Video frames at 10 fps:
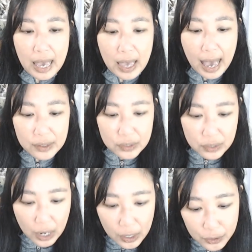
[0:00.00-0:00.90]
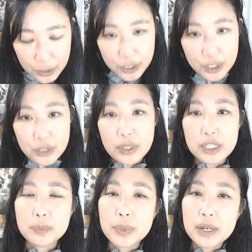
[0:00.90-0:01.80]
as an undercurrent
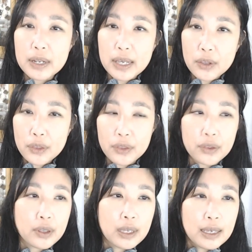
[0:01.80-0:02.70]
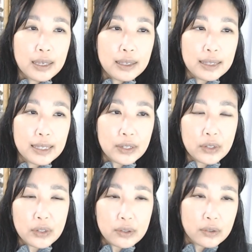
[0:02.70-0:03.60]
beneath
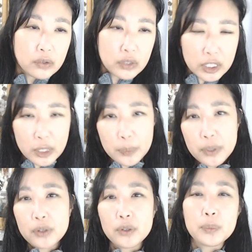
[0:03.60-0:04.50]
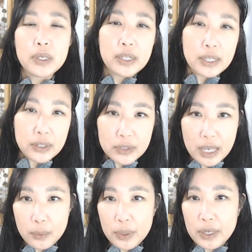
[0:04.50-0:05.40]
the typical meanings
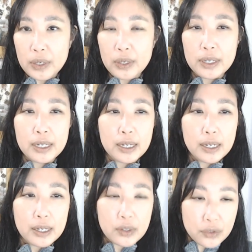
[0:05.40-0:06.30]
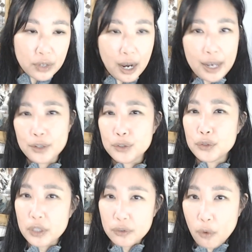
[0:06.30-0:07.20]
that we assign to
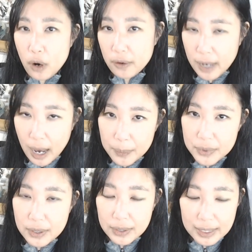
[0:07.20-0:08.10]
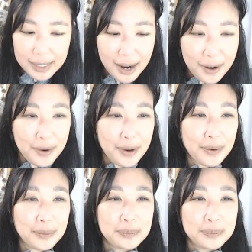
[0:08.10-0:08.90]
the 4 of Cups in the tarot,